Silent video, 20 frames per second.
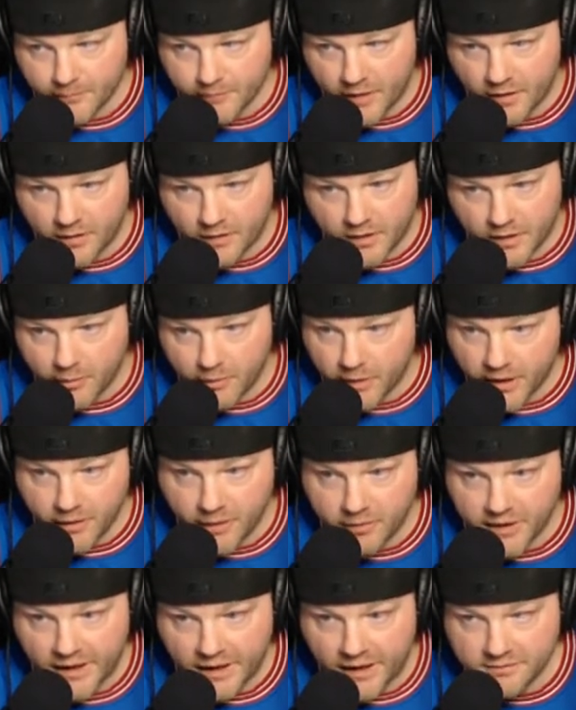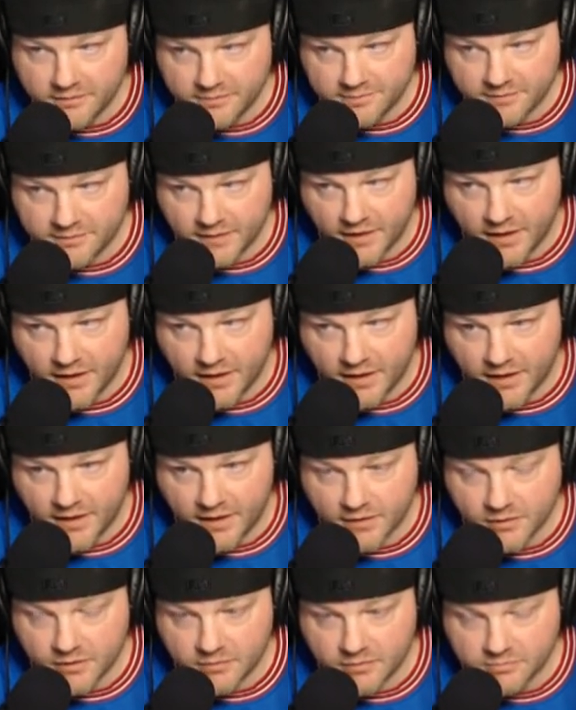Here we go again.
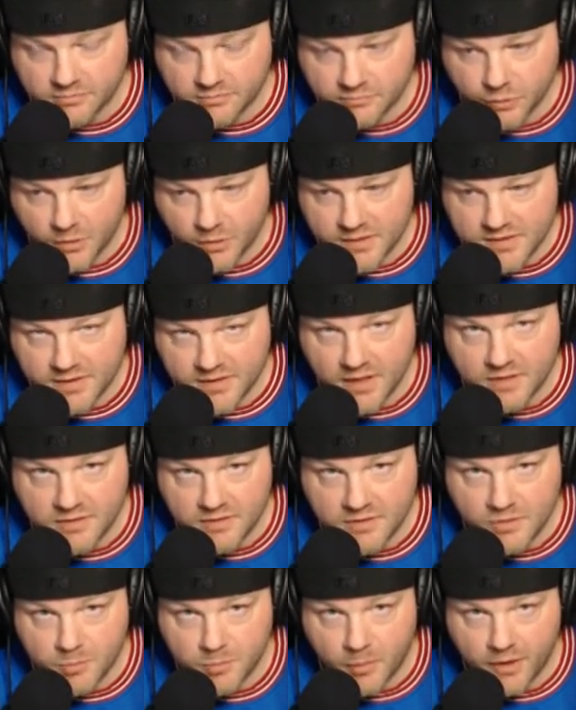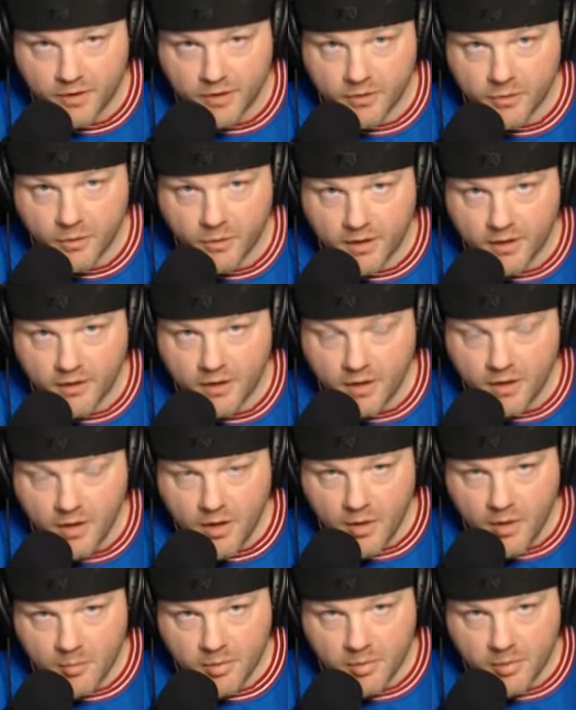Gwen Stacy, Spider-Gwen,
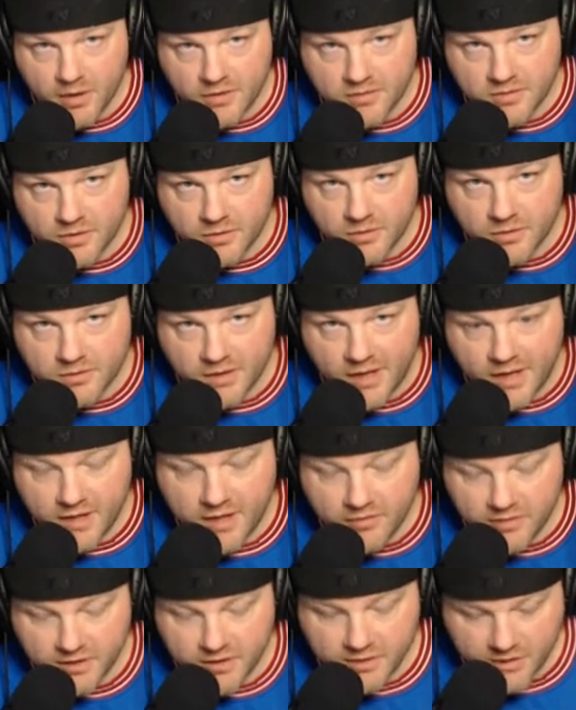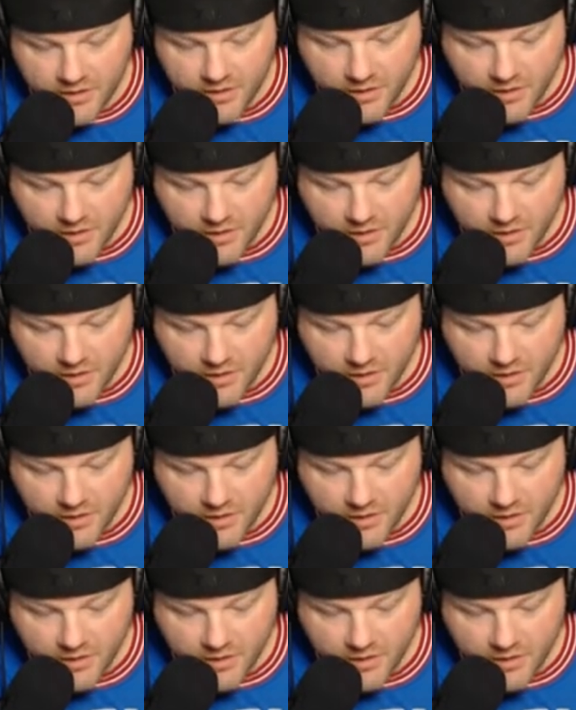pretty stoked to have it.